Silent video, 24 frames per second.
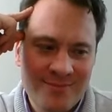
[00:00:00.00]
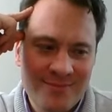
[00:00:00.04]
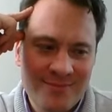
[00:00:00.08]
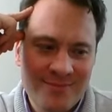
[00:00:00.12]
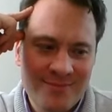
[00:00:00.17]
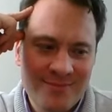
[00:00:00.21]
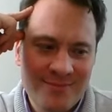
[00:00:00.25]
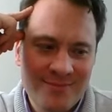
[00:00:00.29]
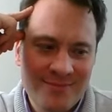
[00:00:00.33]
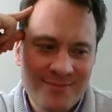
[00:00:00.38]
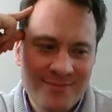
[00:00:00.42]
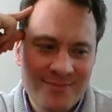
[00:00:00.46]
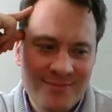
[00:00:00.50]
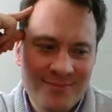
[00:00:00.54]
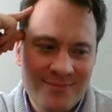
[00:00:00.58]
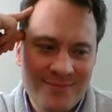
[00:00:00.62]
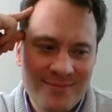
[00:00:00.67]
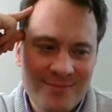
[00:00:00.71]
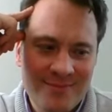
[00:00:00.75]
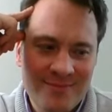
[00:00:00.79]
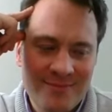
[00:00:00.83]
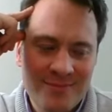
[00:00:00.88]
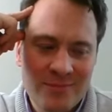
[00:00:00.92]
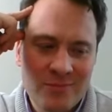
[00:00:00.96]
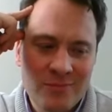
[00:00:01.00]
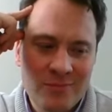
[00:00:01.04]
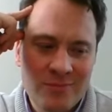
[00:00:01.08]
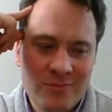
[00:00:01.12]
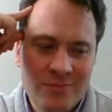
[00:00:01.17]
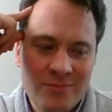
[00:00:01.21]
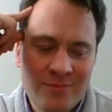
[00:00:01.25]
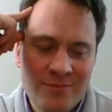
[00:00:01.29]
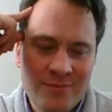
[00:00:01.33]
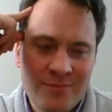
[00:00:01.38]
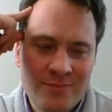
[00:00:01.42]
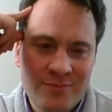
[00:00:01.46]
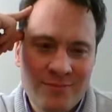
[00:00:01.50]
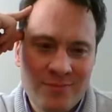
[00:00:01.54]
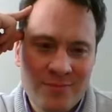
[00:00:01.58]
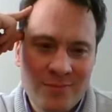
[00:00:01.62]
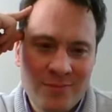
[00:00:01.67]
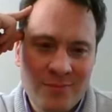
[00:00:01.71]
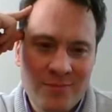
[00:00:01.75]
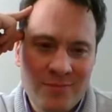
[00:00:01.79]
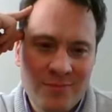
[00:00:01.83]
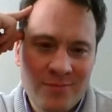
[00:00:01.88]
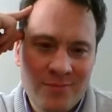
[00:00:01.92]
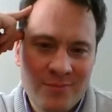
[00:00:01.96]

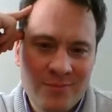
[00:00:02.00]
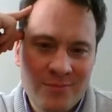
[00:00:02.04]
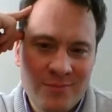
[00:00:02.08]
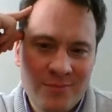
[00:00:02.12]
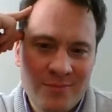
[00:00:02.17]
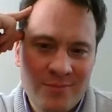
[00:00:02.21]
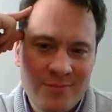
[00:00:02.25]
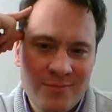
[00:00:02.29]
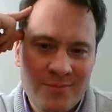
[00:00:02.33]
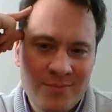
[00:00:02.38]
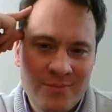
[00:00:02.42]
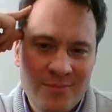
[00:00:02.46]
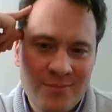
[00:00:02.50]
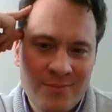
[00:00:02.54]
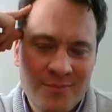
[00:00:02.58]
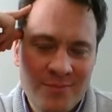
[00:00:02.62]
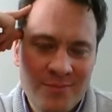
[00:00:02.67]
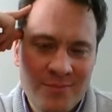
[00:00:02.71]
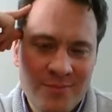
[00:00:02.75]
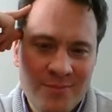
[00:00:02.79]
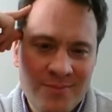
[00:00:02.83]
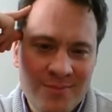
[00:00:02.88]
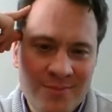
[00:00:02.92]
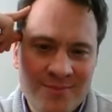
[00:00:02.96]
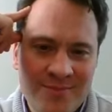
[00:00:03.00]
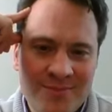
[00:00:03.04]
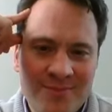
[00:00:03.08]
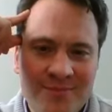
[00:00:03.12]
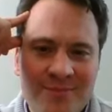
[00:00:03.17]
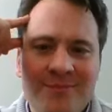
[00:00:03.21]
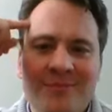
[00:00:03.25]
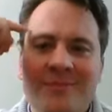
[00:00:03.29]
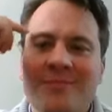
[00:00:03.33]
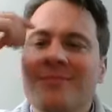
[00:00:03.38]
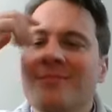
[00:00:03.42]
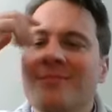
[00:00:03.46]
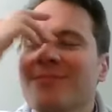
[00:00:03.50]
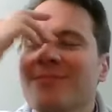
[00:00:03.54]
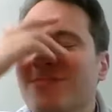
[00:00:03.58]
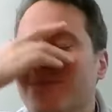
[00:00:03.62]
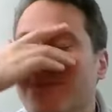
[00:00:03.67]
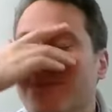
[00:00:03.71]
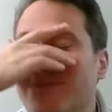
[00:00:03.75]
The person shown says nothing.